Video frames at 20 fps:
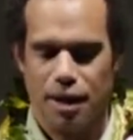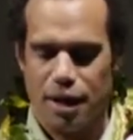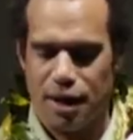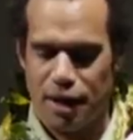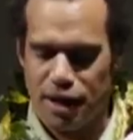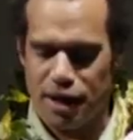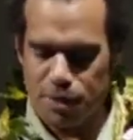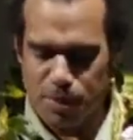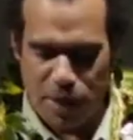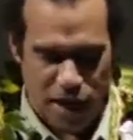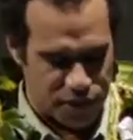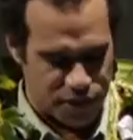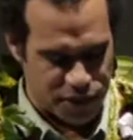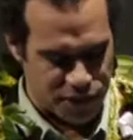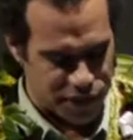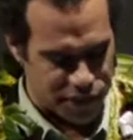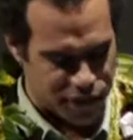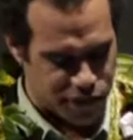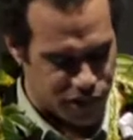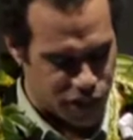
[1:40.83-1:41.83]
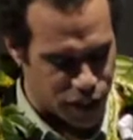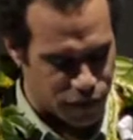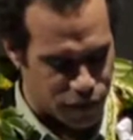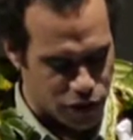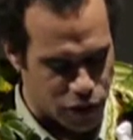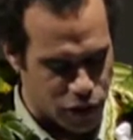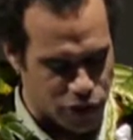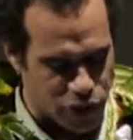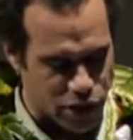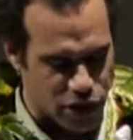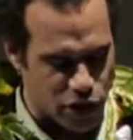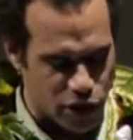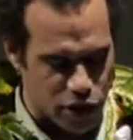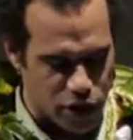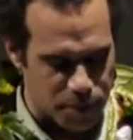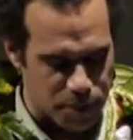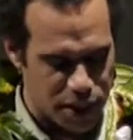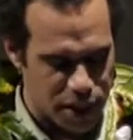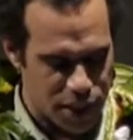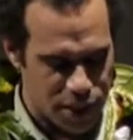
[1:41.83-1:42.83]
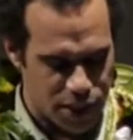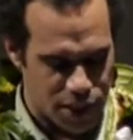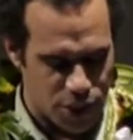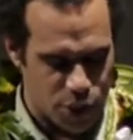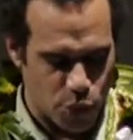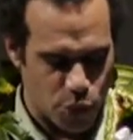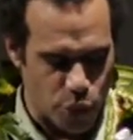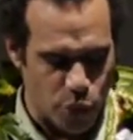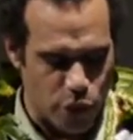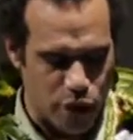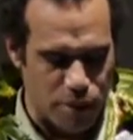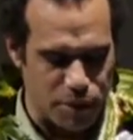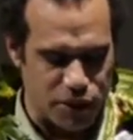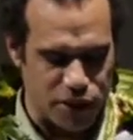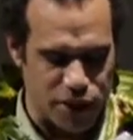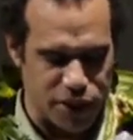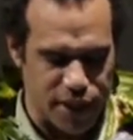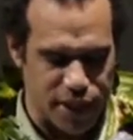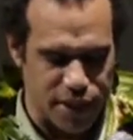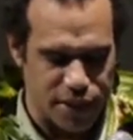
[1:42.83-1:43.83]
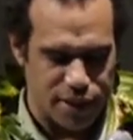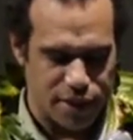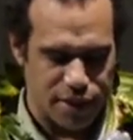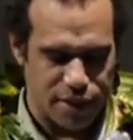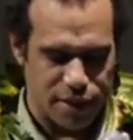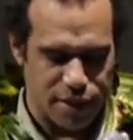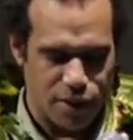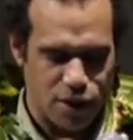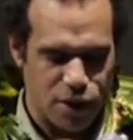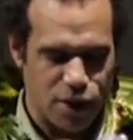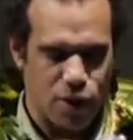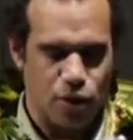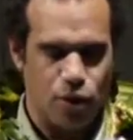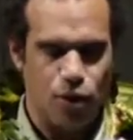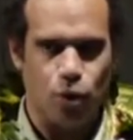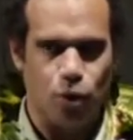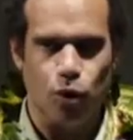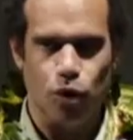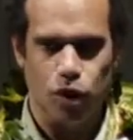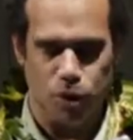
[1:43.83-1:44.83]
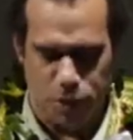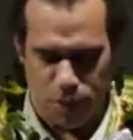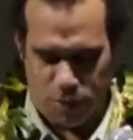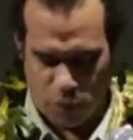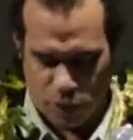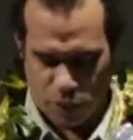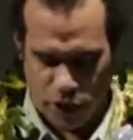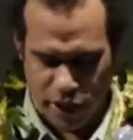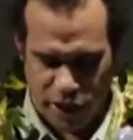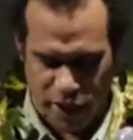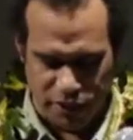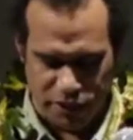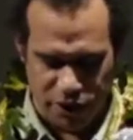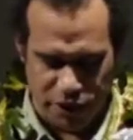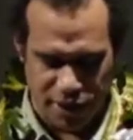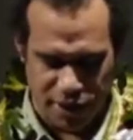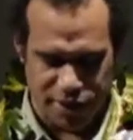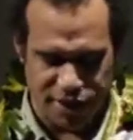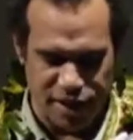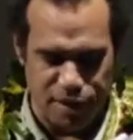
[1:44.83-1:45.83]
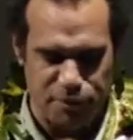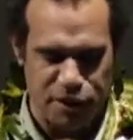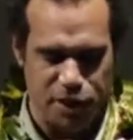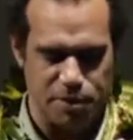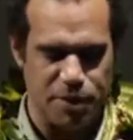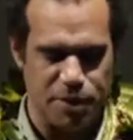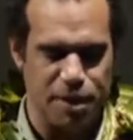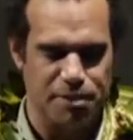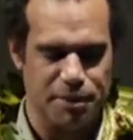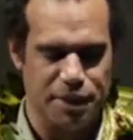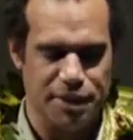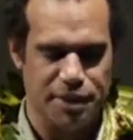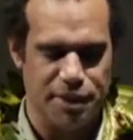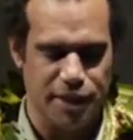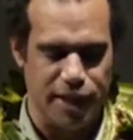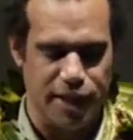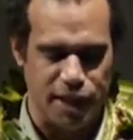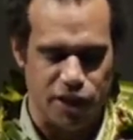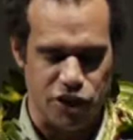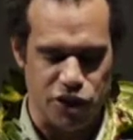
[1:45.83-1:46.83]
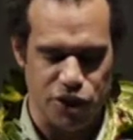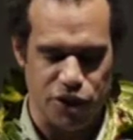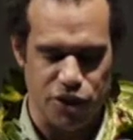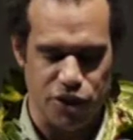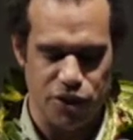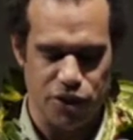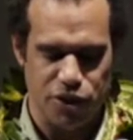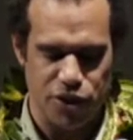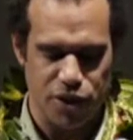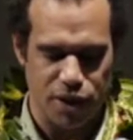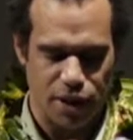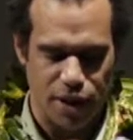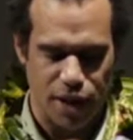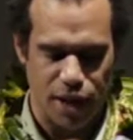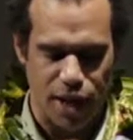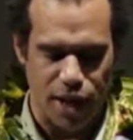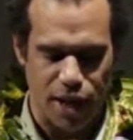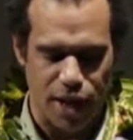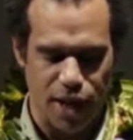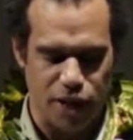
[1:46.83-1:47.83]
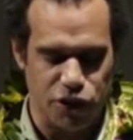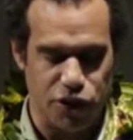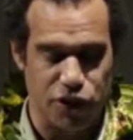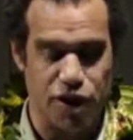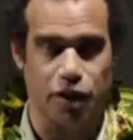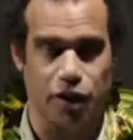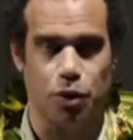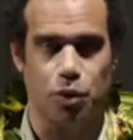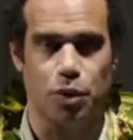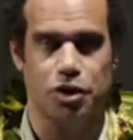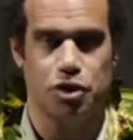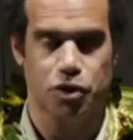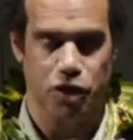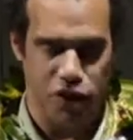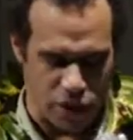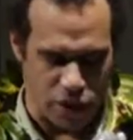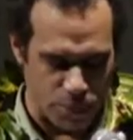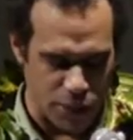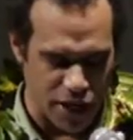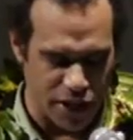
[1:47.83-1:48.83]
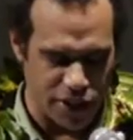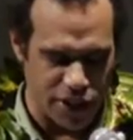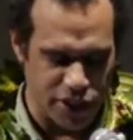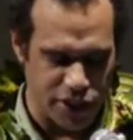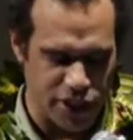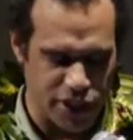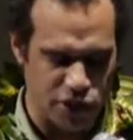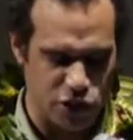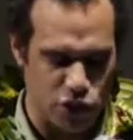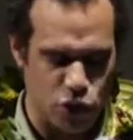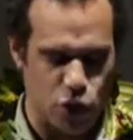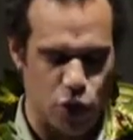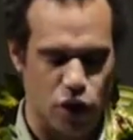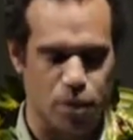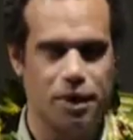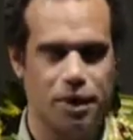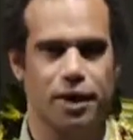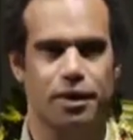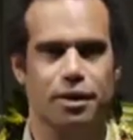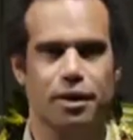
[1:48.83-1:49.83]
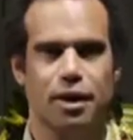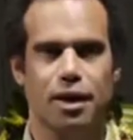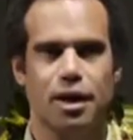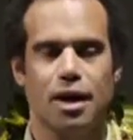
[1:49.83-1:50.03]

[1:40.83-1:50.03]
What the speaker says: And as part of this year of the traditional economy, we were able to get all the people working in various government departments and NGOs together with traditional practitioners to talk about